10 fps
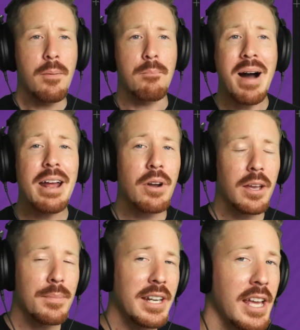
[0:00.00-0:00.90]
My
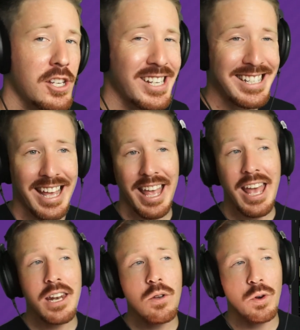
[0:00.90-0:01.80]
recommendation to
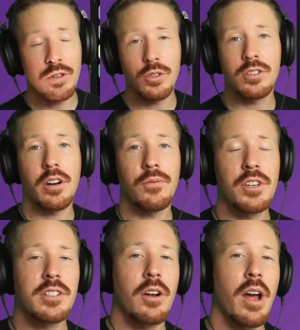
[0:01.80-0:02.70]
anyone who's starting
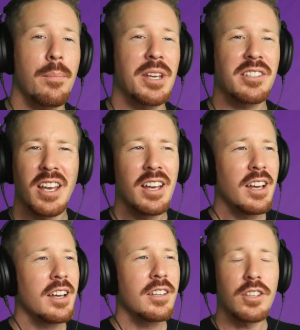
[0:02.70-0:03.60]
freestyle rapping is
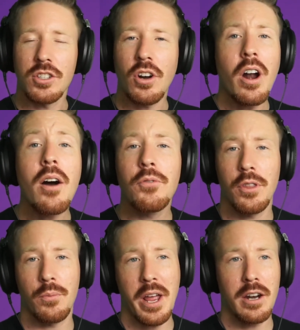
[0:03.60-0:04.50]
start off with
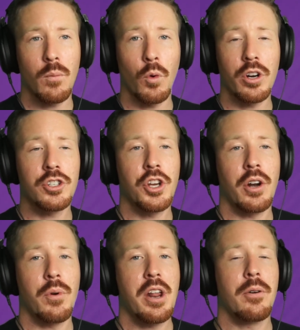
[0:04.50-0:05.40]
a random word
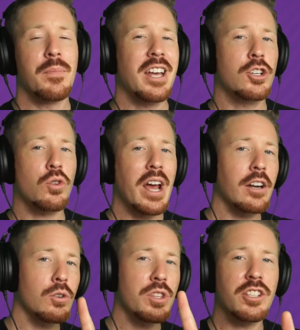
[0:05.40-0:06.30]
generator and try
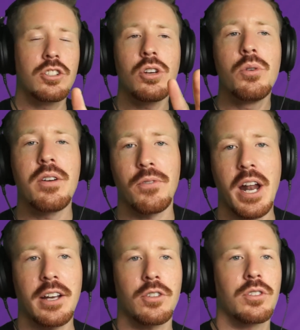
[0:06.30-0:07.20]
to do these 2
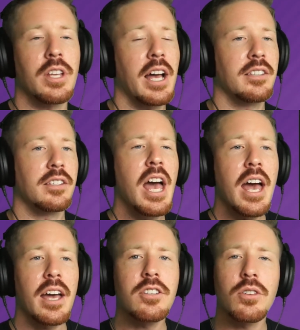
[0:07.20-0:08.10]
different exercises.
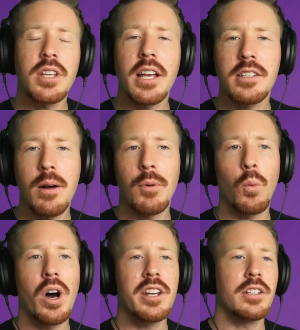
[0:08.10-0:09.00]
Exercise number
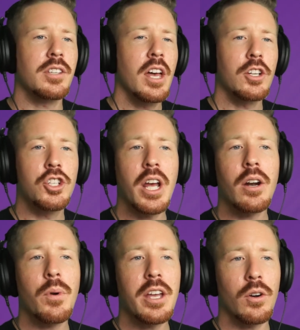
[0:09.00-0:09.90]
1 is
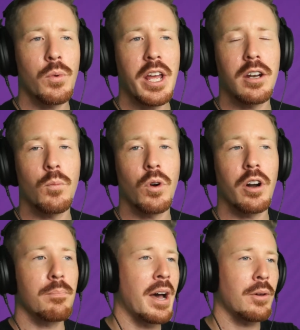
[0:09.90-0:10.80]
generate a random
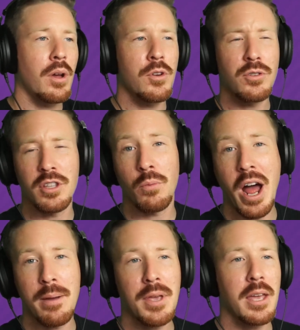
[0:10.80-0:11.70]
word. By the way, we're using the
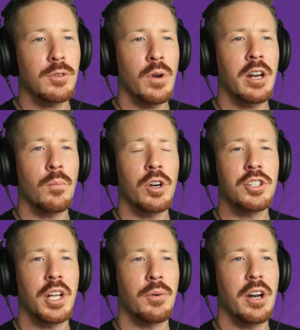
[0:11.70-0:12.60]
rhyme game's random word
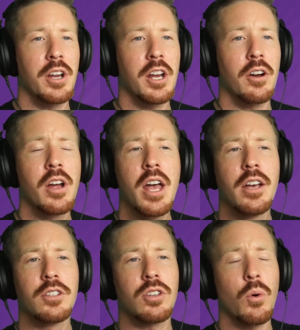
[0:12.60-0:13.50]
generator here.
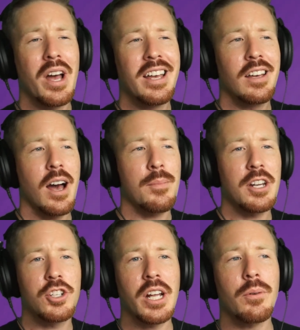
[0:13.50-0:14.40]
So I'm going
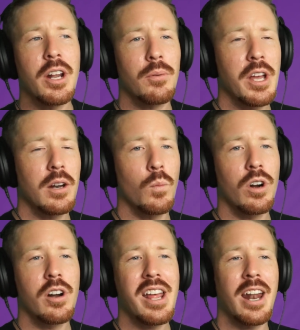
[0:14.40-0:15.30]
to generate a random
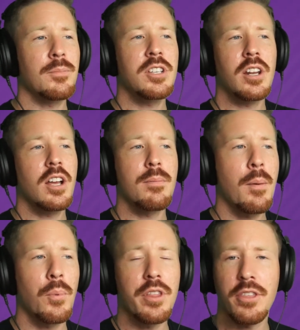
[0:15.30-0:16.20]
word and I'm just going to come
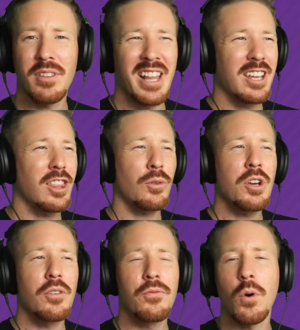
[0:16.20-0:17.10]
up with like
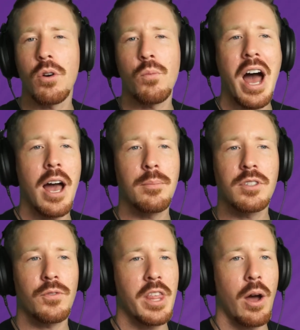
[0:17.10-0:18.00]
3 or 4
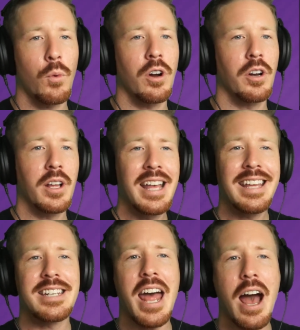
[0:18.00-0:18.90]
rhymes for that word.
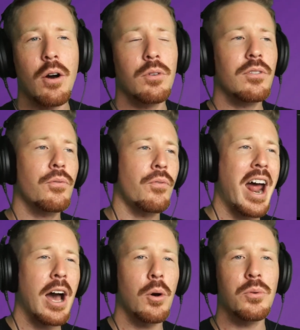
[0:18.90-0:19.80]
Down,
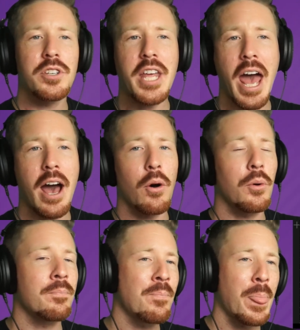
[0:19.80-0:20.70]
frown,
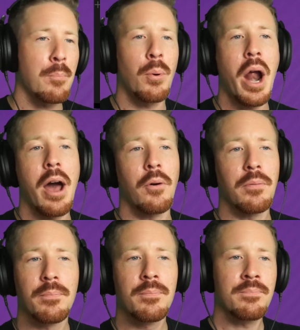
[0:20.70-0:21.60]
town,
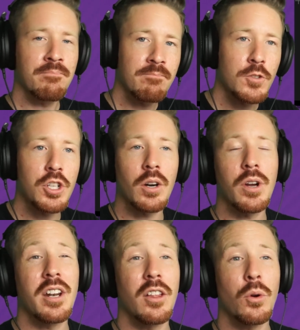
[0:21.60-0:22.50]
brown.
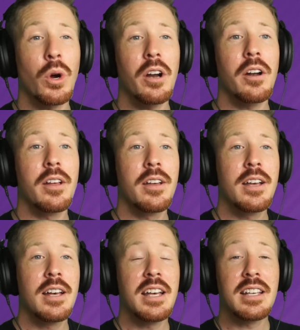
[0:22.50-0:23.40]
Generate another word.
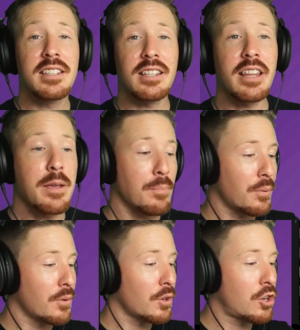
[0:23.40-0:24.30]
Sleep,
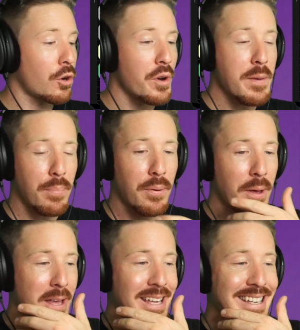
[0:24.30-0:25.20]
creep,
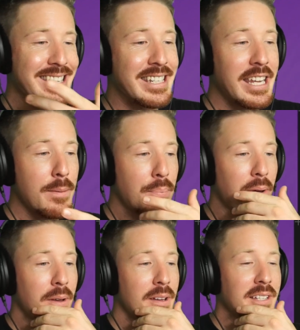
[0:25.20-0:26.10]
deep,
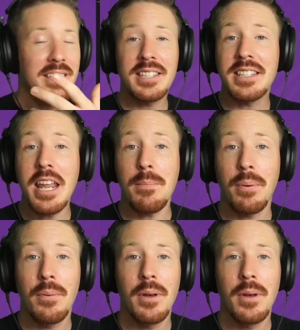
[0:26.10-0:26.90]
steep.